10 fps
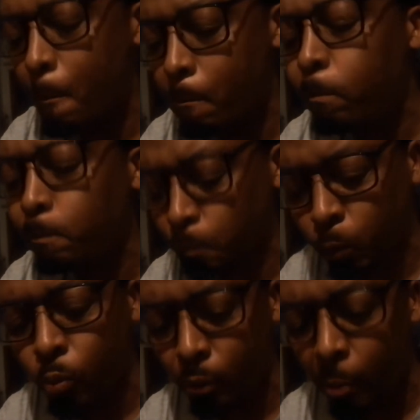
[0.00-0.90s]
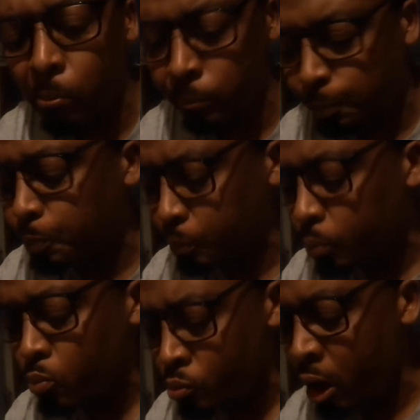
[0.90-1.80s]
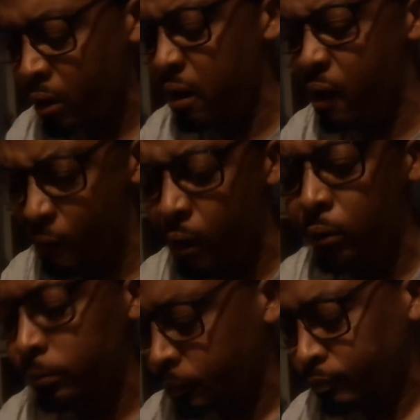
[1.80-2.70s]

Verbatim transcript: mm, mm, mm. yeah